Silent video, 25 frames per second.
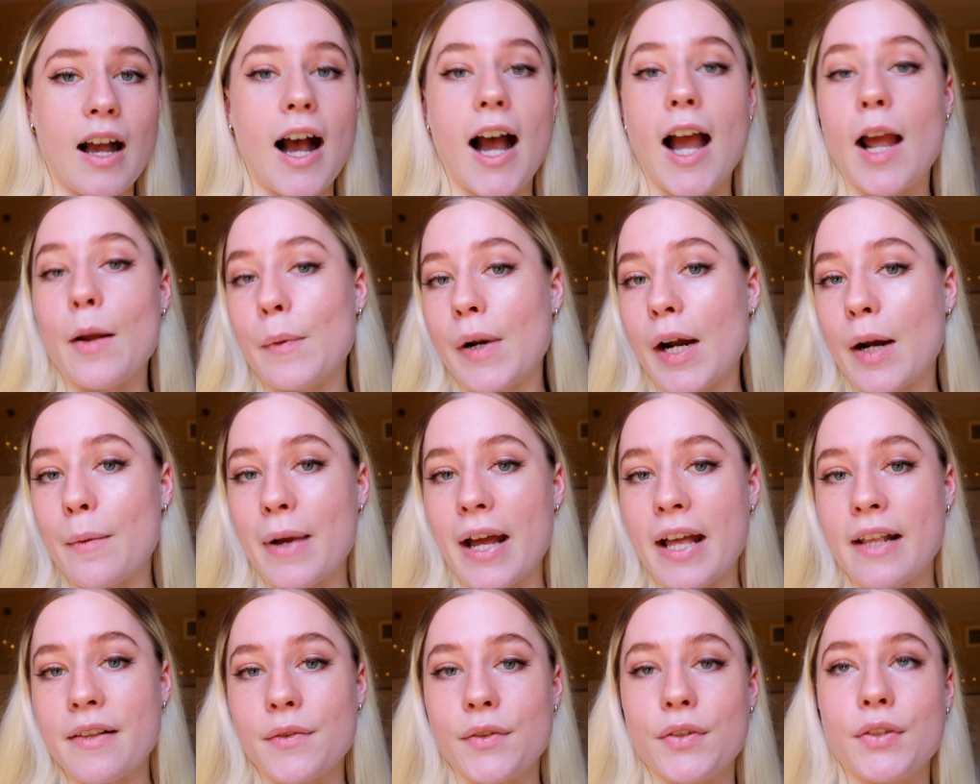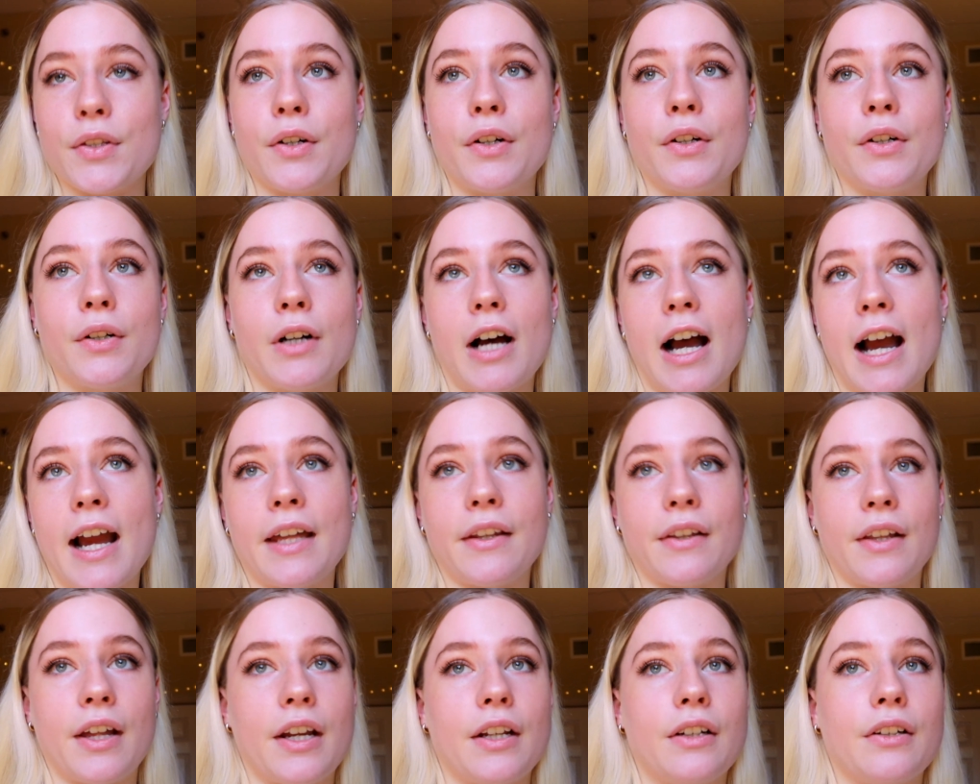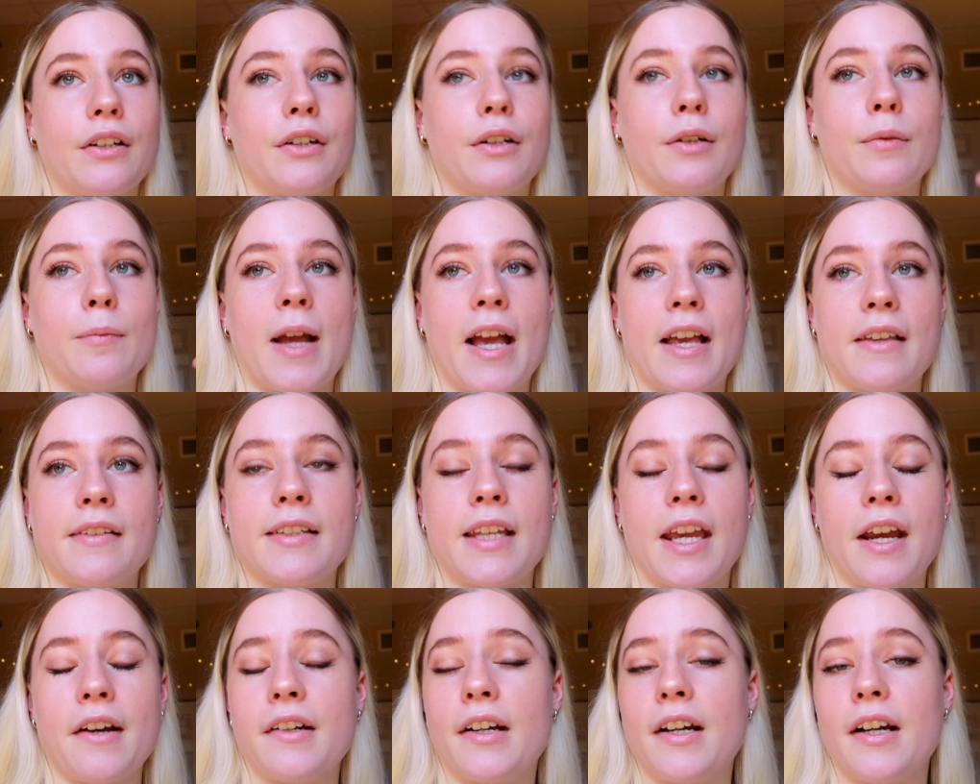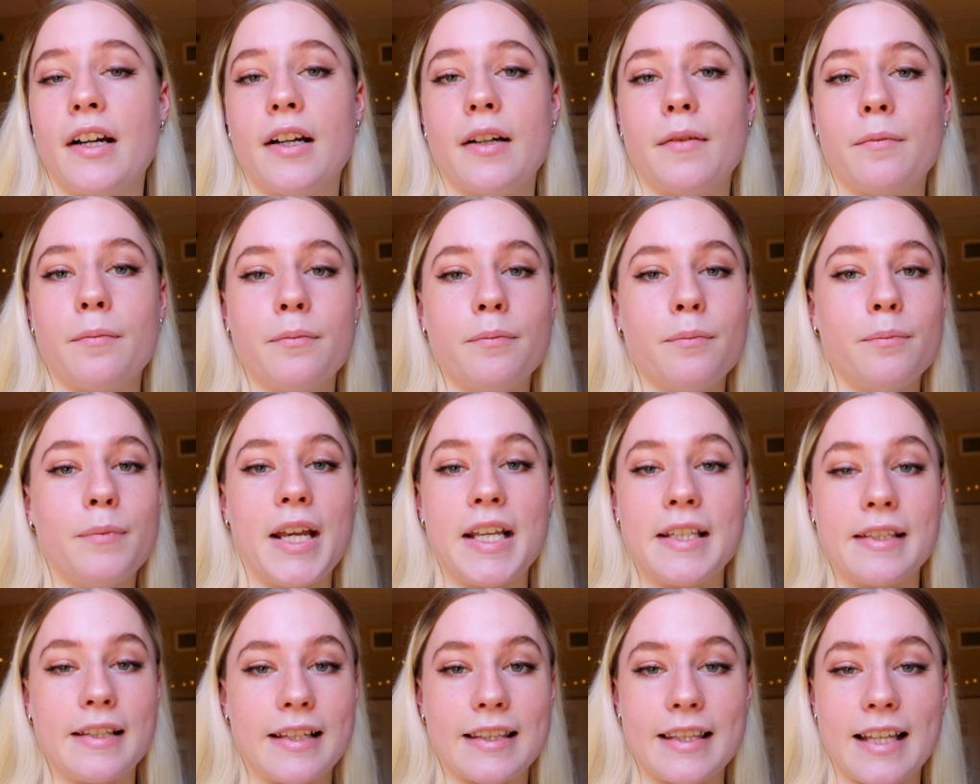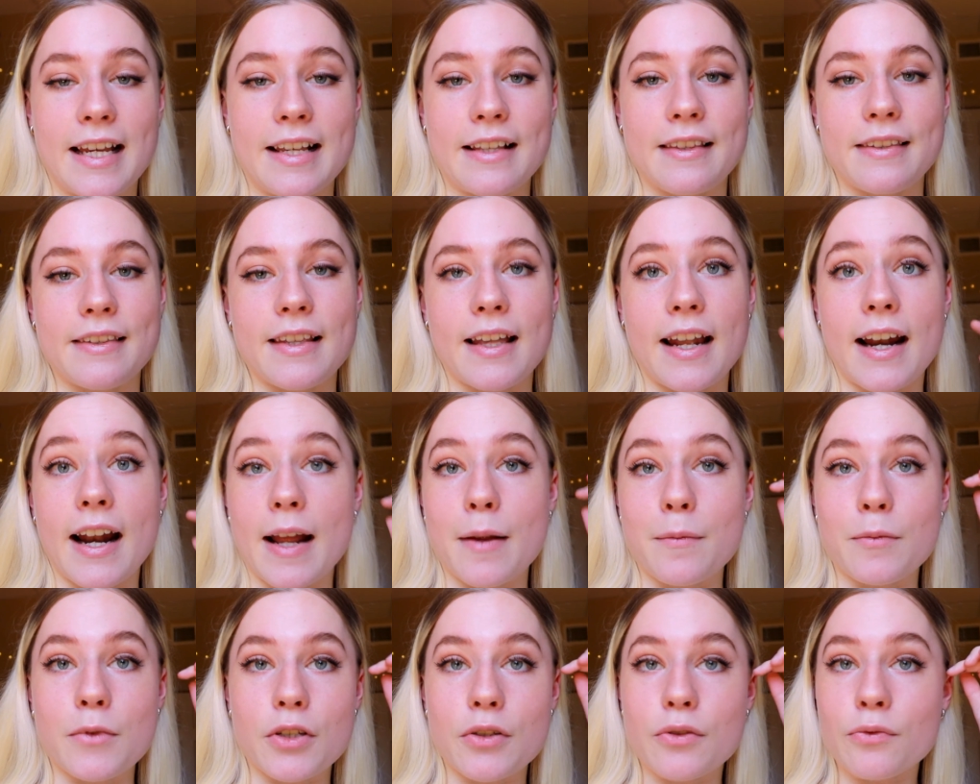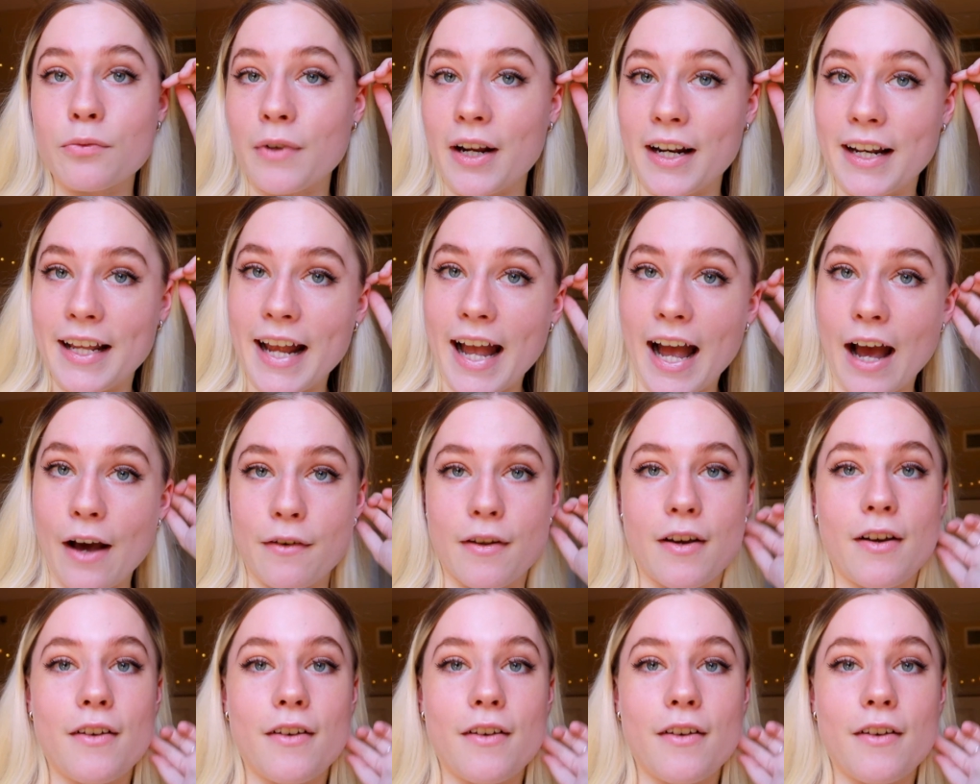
eyebrow pencil, eyeliner, mascara, basic things that I'm just running out